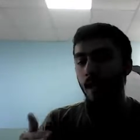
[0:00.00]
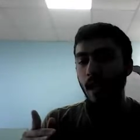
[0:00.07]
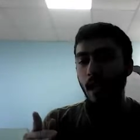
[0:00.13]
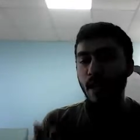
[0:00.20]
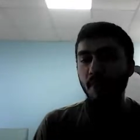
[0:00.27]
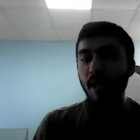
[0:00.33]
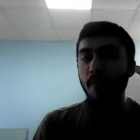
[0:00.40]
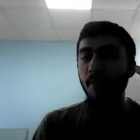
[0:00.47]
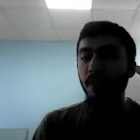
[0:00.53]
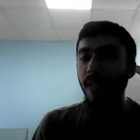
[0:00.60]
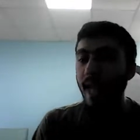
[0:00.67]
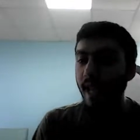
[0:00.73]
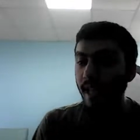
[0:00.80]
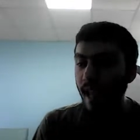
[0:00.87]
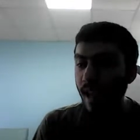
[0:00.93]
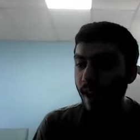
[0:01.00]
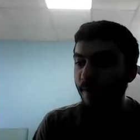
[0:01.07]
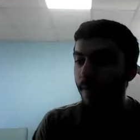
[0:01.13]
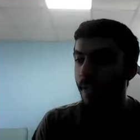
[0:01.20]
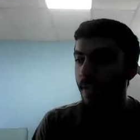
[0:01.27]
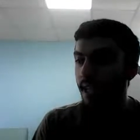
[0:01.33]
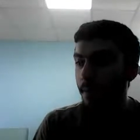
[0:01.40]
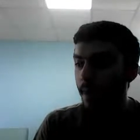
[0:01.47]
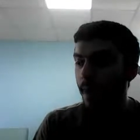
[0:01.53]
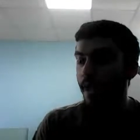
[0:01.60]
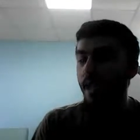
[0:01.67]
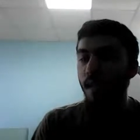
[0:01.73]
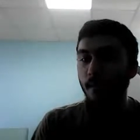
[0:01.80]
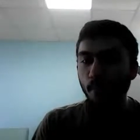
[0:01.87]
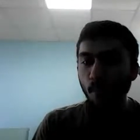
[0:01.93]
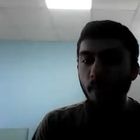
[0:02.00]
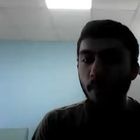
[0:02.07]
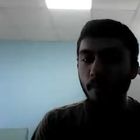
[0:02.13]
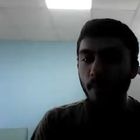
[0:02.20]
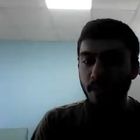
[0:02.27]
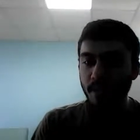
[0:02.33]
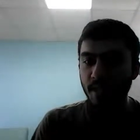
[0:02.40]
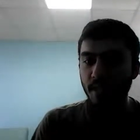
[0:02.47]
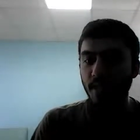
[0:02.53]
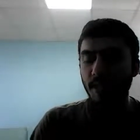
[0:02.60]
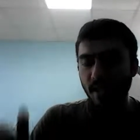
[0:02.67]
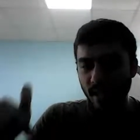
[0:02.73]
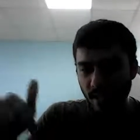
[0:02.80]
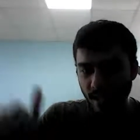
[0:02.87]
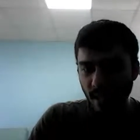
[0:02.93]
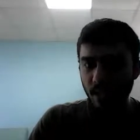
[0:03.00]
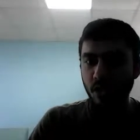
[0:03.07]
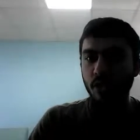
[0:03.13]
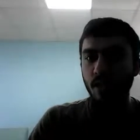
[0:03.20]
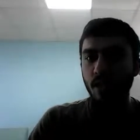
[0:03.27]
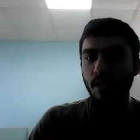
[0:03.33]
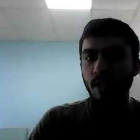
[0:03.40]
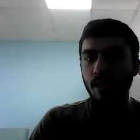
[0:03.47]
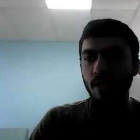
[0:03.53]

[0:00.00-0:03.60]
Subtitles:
If a black African American poor person in this country